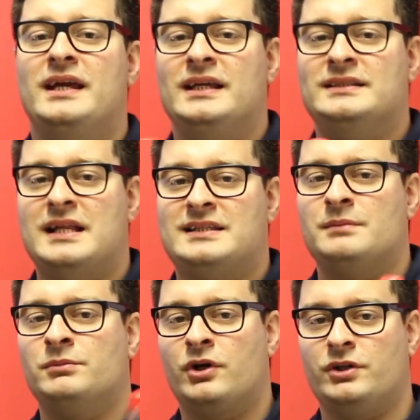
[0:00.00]
is that
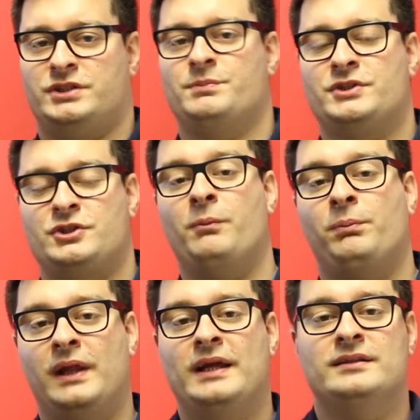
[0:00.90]
some customers
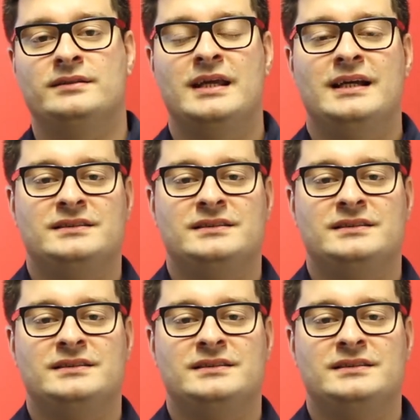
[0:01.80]
complained